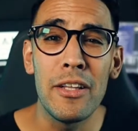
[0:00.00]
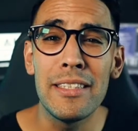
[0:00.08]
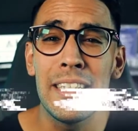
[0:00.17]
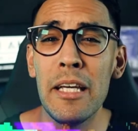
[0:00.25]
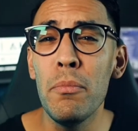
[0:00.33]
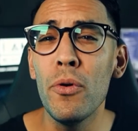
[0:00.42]
this
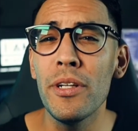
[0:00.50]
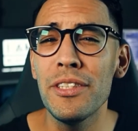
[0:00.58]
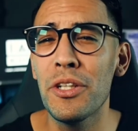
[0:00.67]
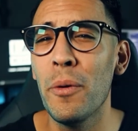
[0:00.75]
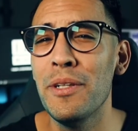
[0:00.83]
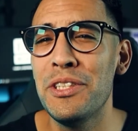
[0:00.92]
keyboard
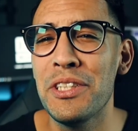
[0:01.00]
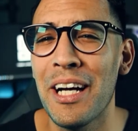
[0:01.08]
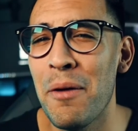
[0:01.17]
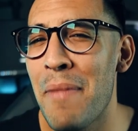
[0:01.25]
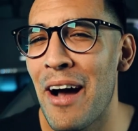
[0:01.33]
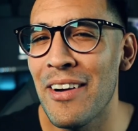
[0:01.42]
is going to
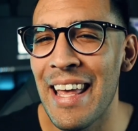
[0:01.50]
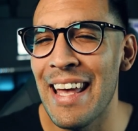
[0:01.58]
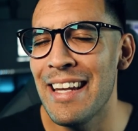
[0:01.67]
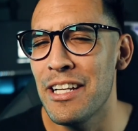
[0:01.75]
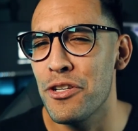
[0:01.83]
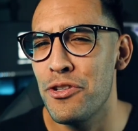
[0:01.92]
come out
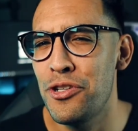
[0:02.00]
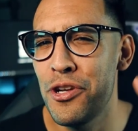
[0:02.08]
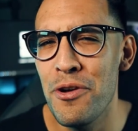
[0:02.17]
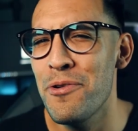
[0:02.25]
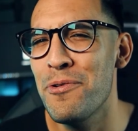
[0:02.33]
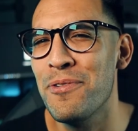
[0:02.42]
in
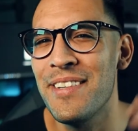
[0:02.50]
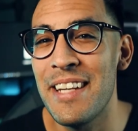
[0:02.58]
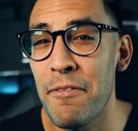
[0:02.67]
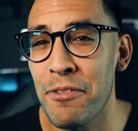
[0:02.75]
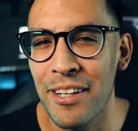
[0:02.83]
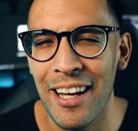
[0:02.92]
two
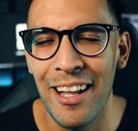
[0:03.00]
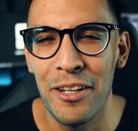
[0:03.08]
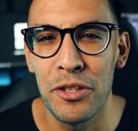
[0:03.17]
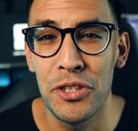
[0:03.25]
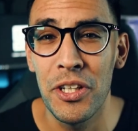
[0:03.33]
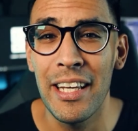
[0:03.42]
different
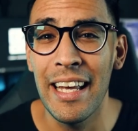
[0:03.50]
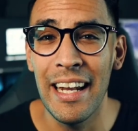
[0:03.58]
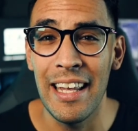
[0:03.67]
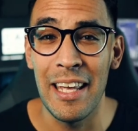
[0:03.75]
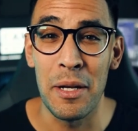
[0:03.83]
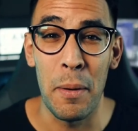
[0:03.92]
colors. You can get
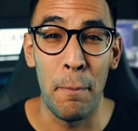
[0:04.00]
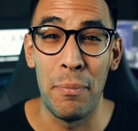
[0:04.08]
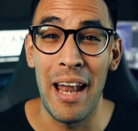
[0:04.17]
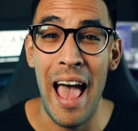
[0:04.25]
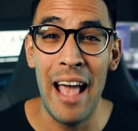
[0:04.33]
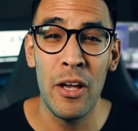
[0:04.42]
it in
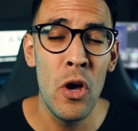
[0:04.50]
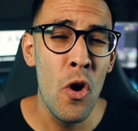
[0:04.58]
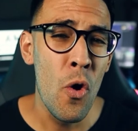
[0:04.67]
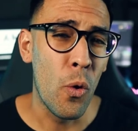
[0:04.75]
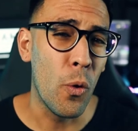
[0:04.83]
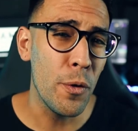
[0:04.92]
black
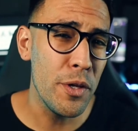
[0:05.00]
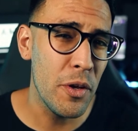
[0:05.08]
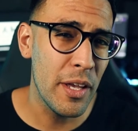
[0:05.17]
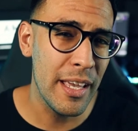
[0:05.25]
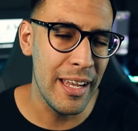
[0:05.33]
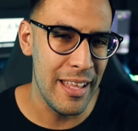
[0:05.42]
or you
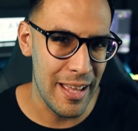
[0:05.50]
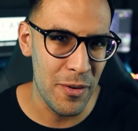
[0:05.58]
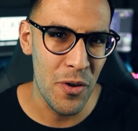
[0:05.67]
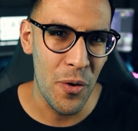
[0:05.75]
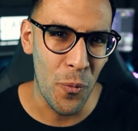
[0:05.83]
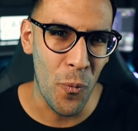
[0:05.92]
can get it in
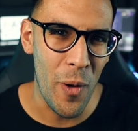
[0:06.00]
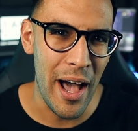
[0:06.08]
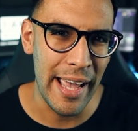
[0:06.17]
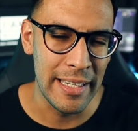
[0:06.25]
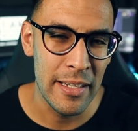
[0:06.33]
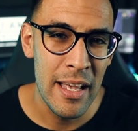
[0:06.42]

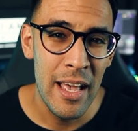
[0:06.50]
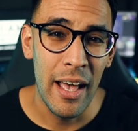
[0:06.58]
white.